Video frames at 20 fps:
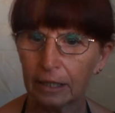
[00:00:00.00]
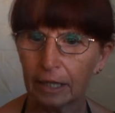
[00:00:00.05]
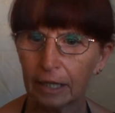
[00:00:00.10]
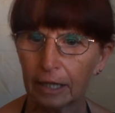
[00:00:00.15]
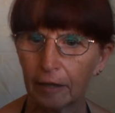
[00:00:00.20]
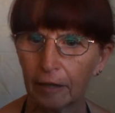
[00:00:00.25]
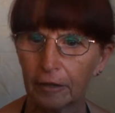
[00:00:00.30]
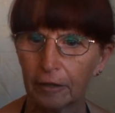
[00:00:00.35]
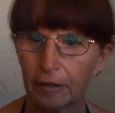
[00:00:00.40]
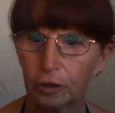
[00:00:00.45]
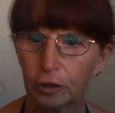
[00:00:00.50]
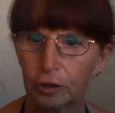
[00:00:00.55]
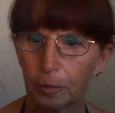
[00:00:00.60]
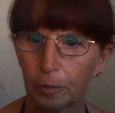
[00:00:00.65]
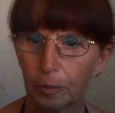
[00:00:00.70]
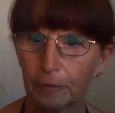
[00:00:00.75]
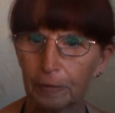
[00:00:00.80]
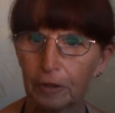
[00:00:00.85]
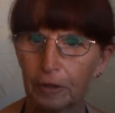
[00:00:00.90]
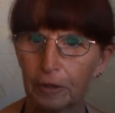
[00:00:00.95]
at the top
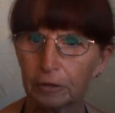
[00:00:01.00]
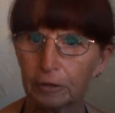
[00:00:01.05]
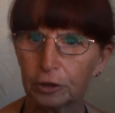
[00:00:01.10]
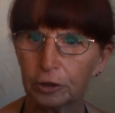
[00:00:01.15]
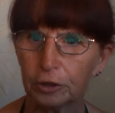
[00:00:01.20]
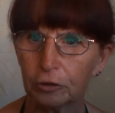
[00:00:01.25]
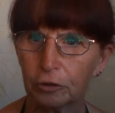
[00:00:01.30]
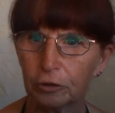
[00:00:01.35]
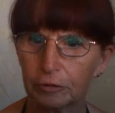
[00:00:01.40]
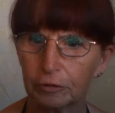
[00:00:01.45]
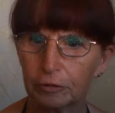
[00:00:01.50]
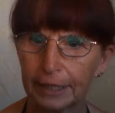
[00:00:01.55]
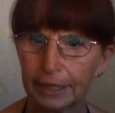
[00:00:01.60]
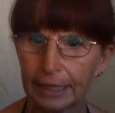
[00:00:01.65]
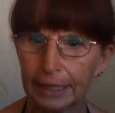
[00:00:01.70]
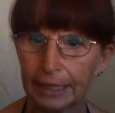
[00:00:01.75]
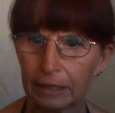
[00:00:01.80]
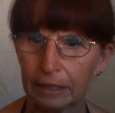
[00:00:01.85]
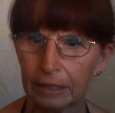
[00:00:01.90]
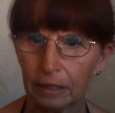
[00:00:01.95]
of your
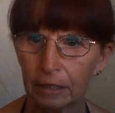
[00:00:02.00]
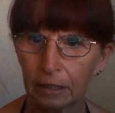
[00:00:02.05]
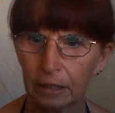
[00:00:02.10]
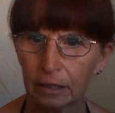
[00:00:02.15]
screen.